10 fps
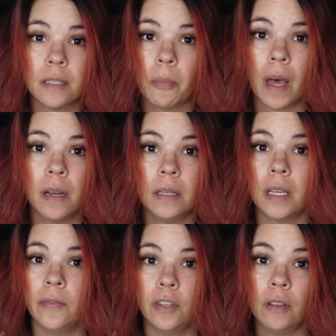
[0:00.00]
about it and
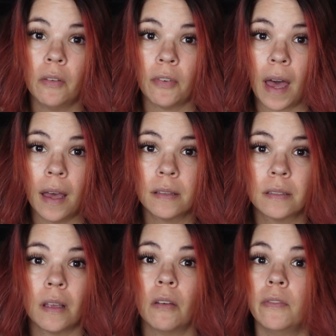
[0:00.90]
giving you the
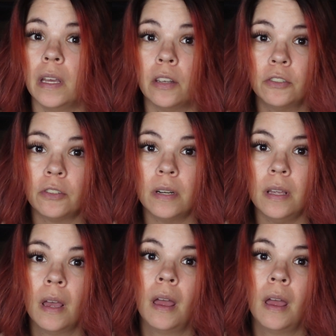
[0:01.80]
facts of the history.